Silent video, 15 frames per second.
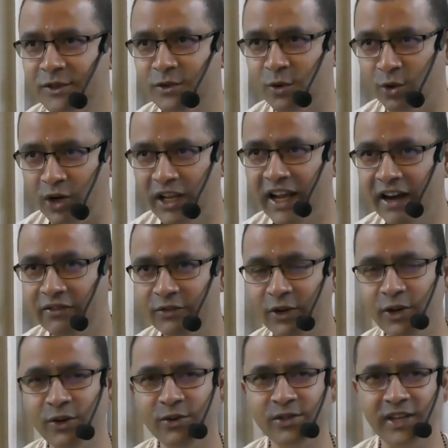Only after
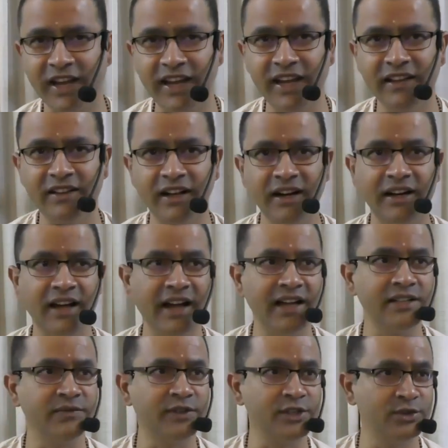you saying that
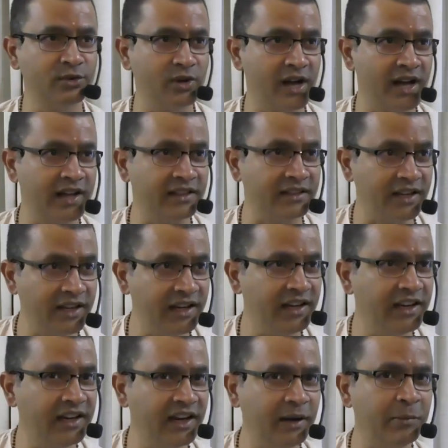as Vishnu Gayatri,
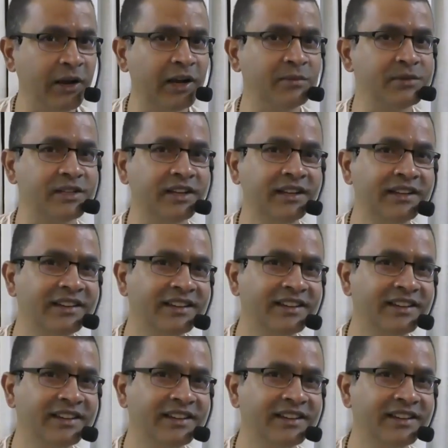it becomes a